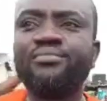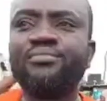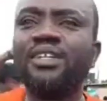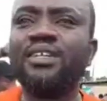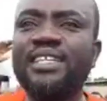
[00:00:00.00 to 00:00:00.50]

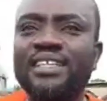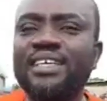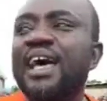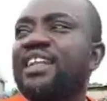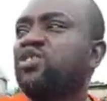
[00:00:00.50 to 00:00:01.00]
stating that
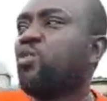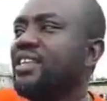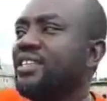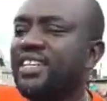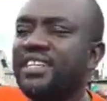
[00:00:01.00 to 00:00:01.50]
this one is
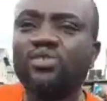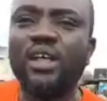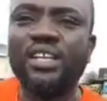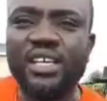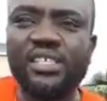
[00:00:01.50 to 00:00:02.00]
this one is
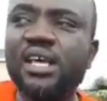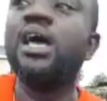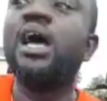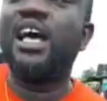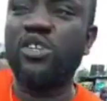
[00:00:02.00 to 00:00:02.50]
this.
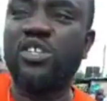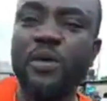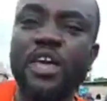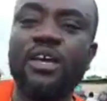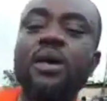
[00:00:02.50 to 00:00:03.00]
As we speak,
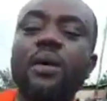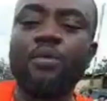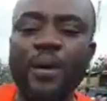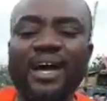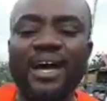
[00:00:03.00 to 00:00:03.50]

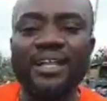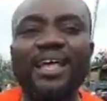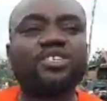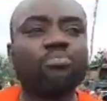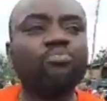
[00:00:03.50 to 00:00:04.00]
propaganda is
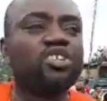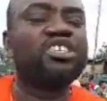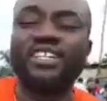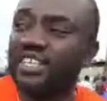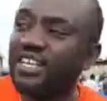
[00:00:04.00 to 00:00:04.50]
most
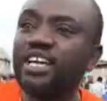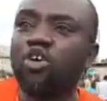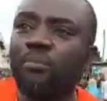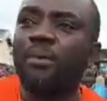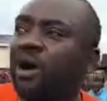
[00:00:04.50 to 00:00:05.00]
certainly come
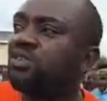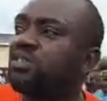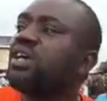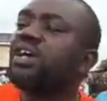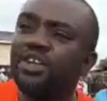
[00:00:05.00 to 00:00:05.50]
out
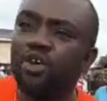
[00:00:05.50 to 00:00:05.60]
in all